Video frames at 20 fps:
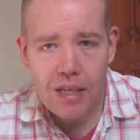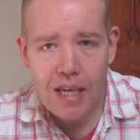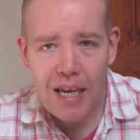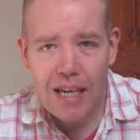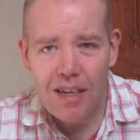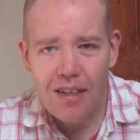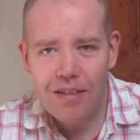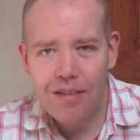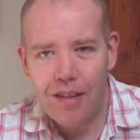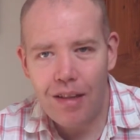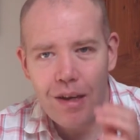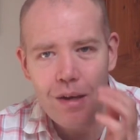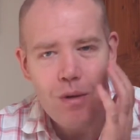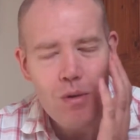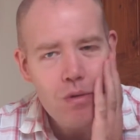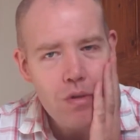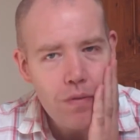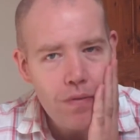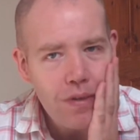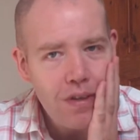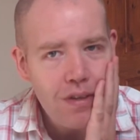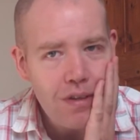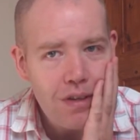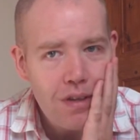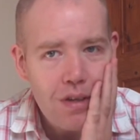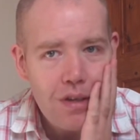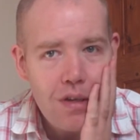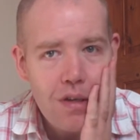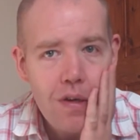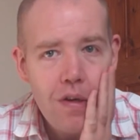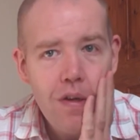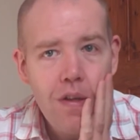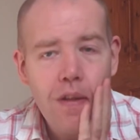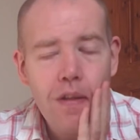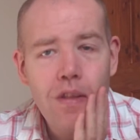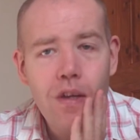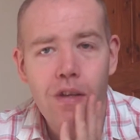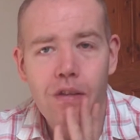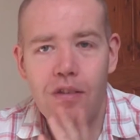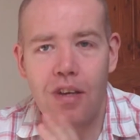Yeah, there's loads of things. You
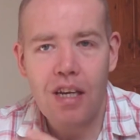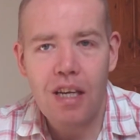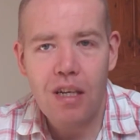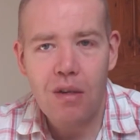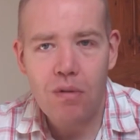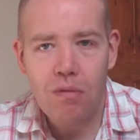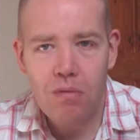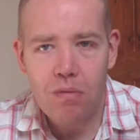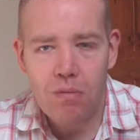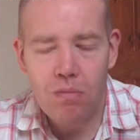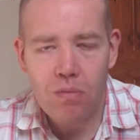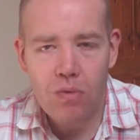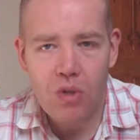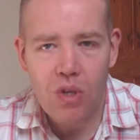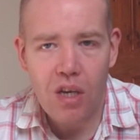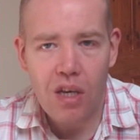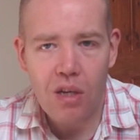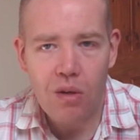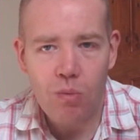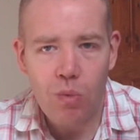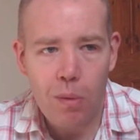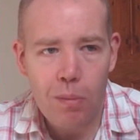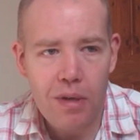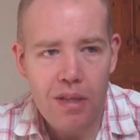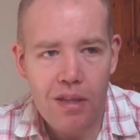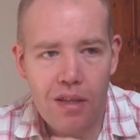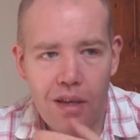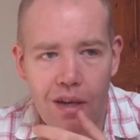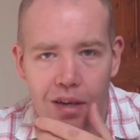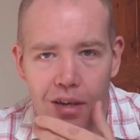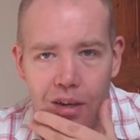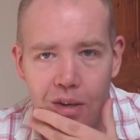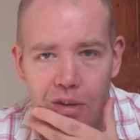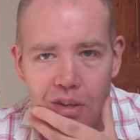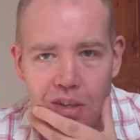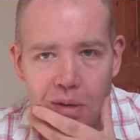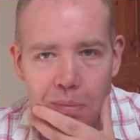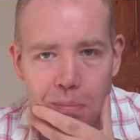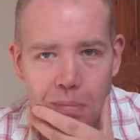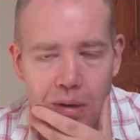know, not telling certain women that I
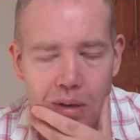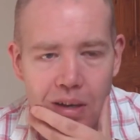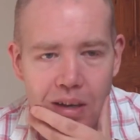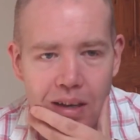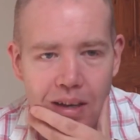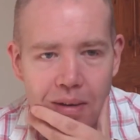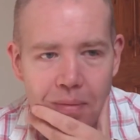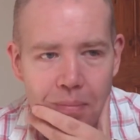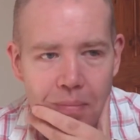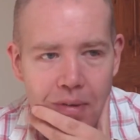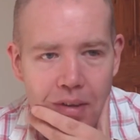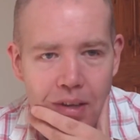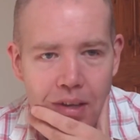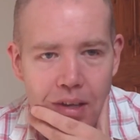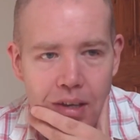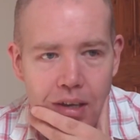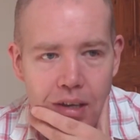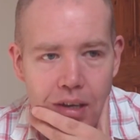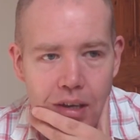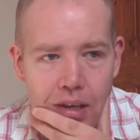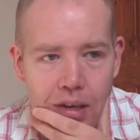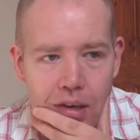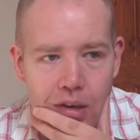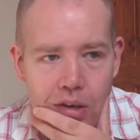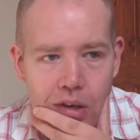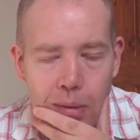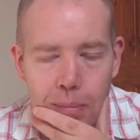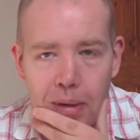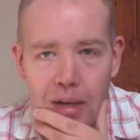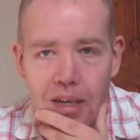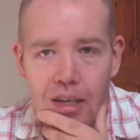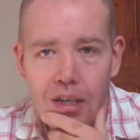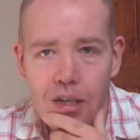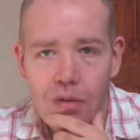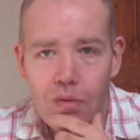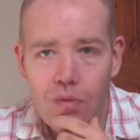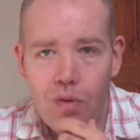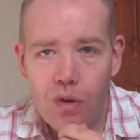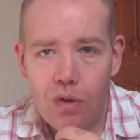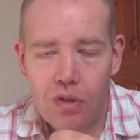like them. Not making
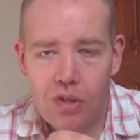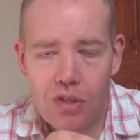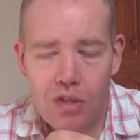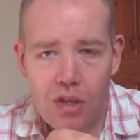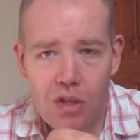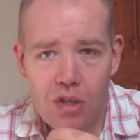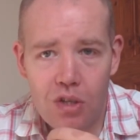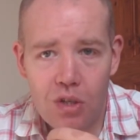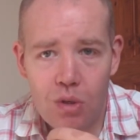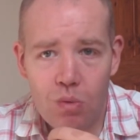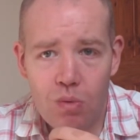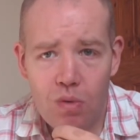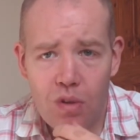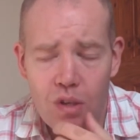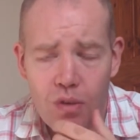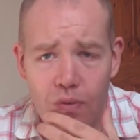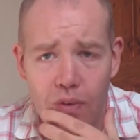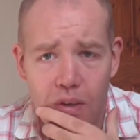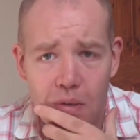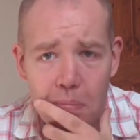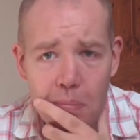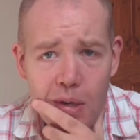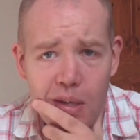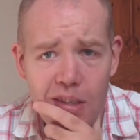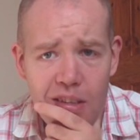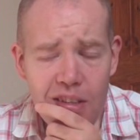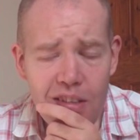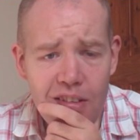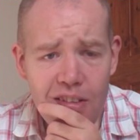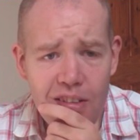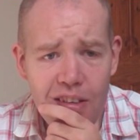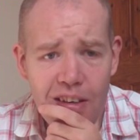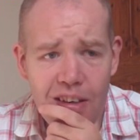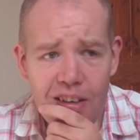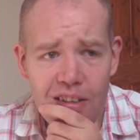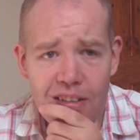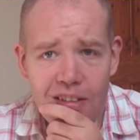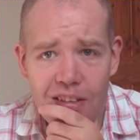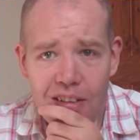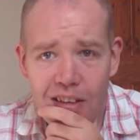the right decisions as far as money's
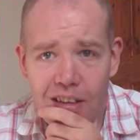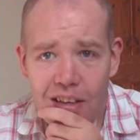concerned.